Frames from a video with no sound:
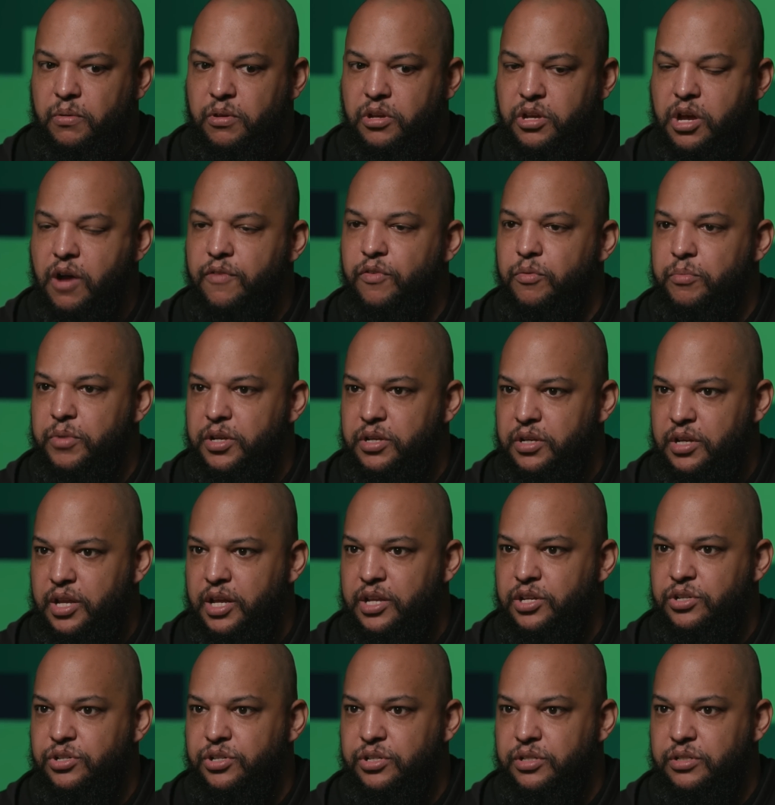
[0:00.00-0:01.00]
government
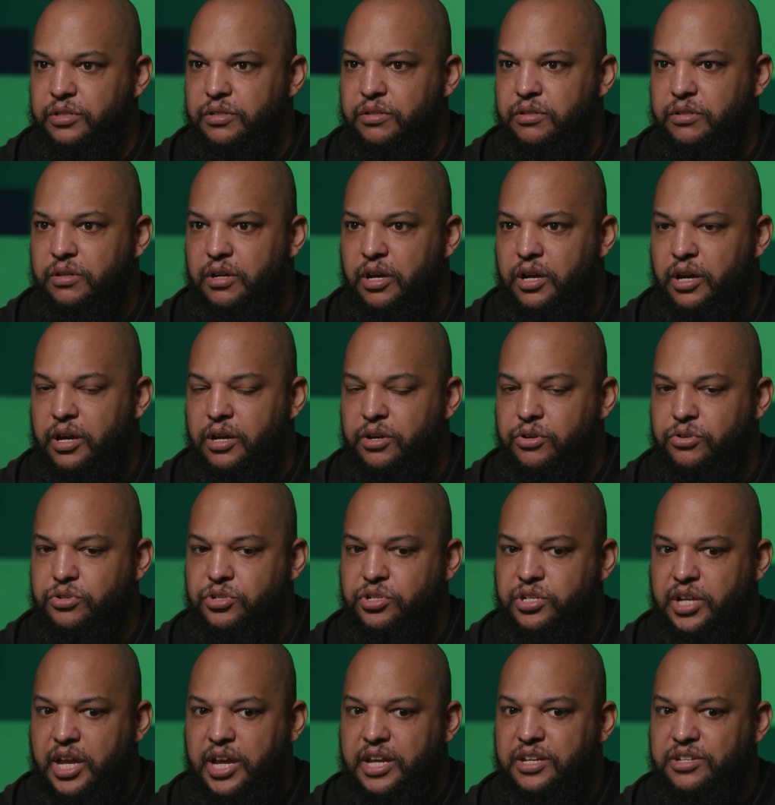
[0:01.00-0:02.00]
nation or
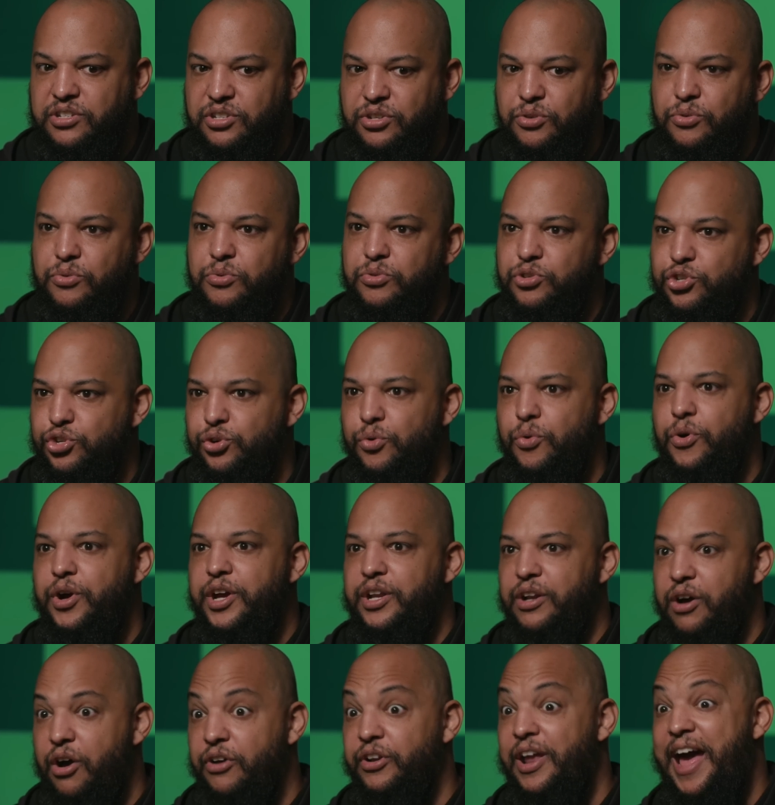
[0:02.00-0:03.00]
state to
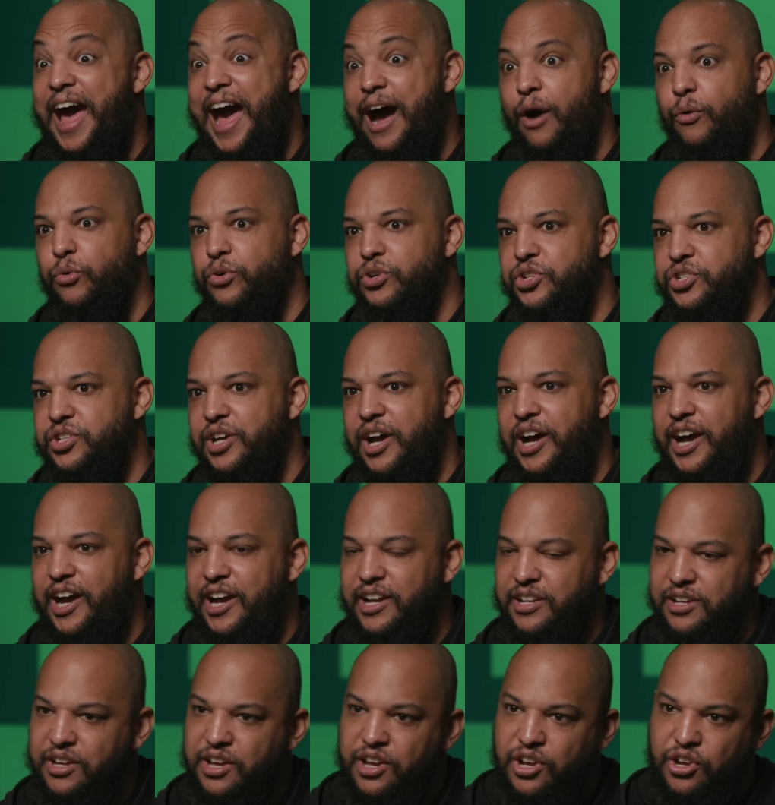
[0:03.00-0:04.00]
join on our
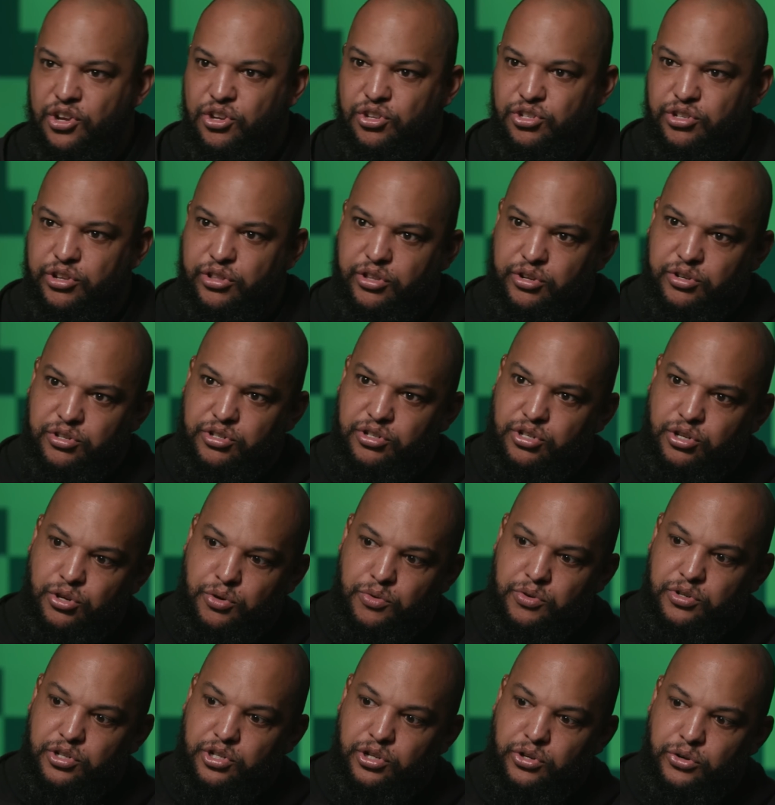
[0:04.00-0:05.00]
side. So there's
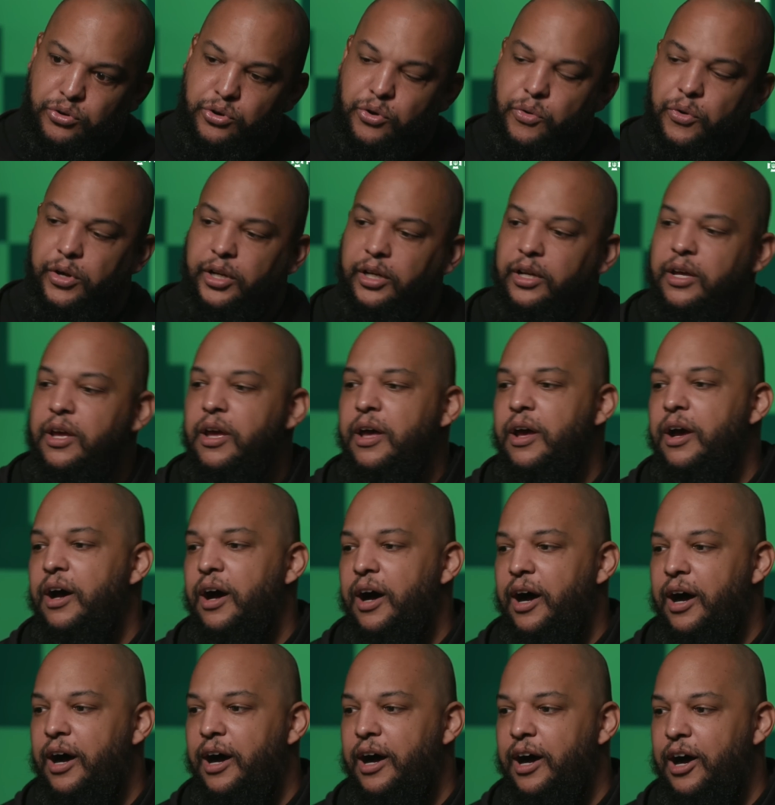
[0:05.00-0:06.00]
2 and 2 going.
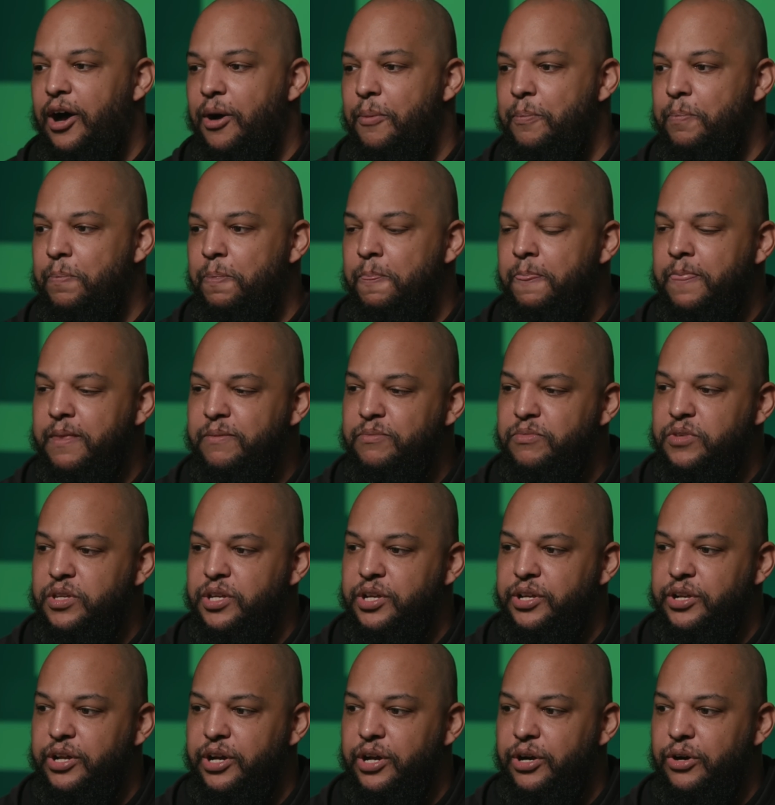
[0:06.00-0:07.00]

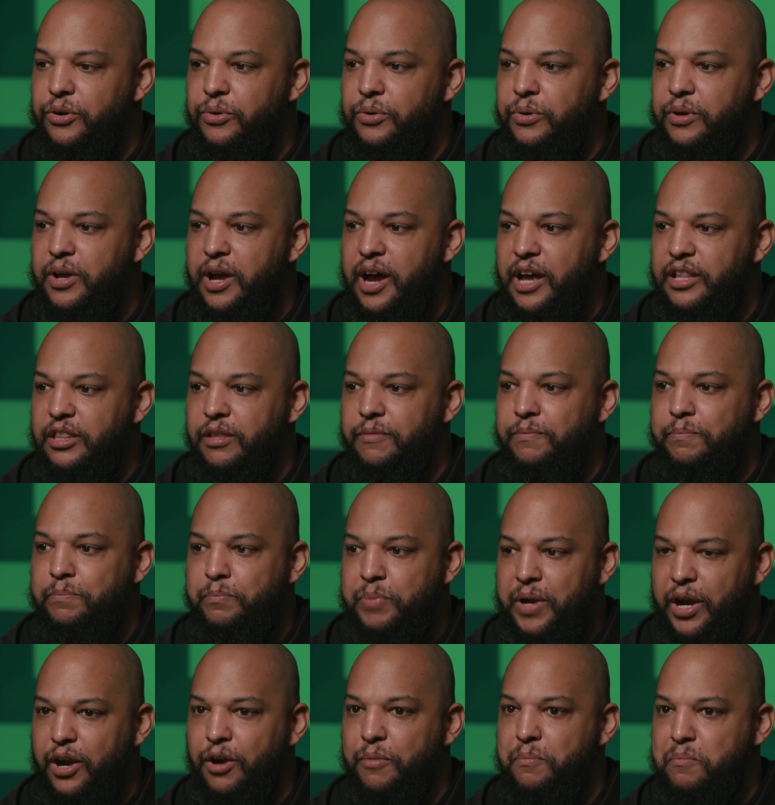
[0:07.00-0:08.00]
You know, at the
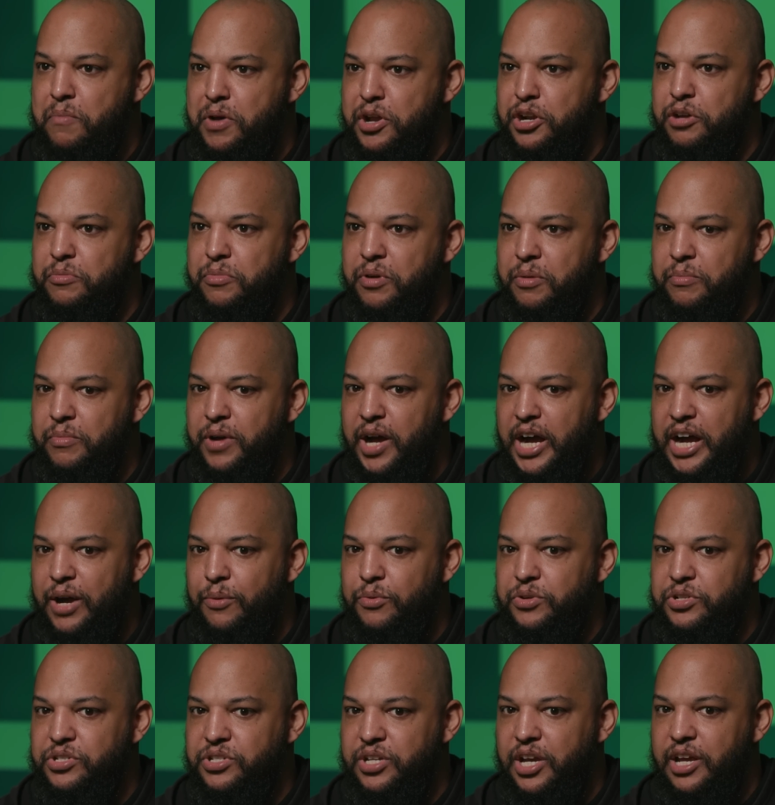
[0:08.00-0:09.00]
bare minimum, I
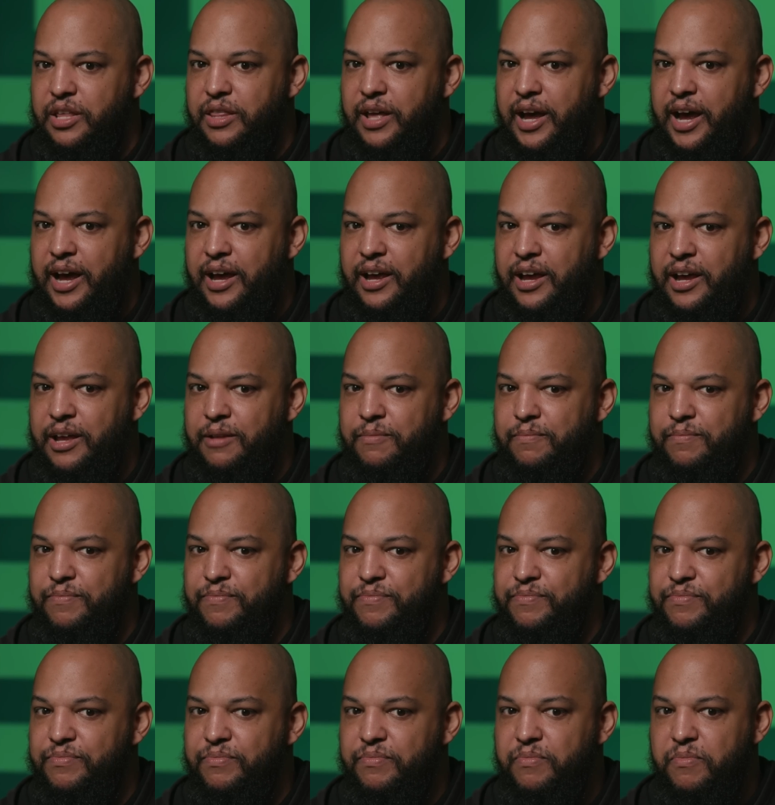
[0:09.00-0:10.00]
would say that.
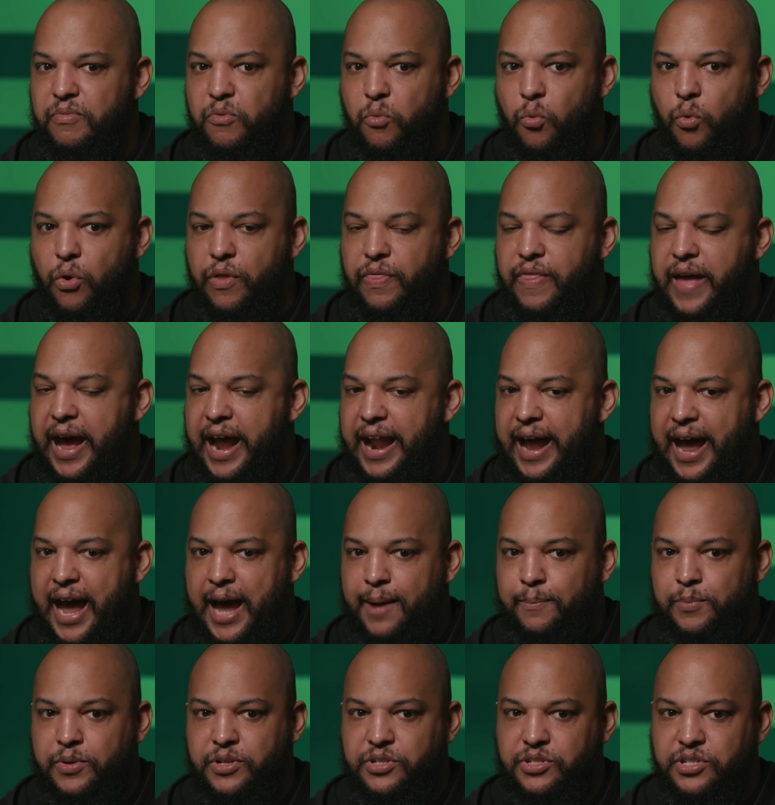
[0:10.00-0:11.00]
And when that
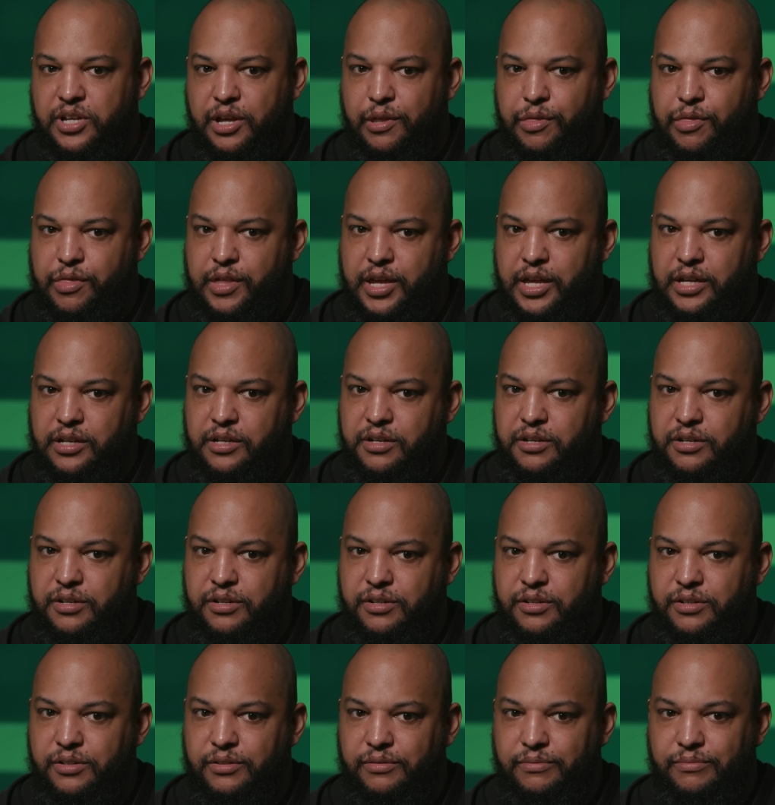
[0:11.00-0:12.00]
happens, I
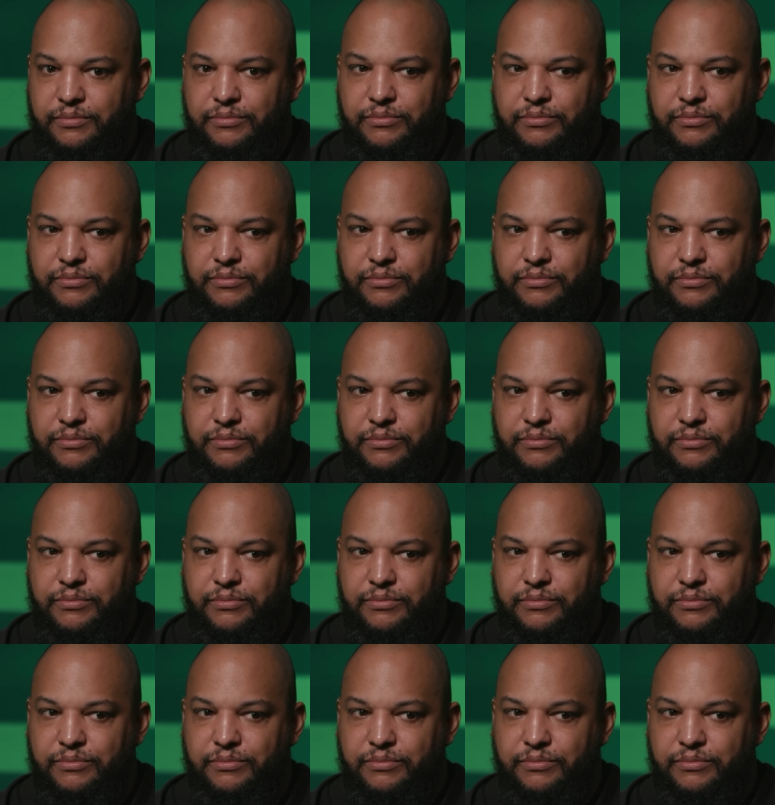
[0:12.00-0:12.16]
think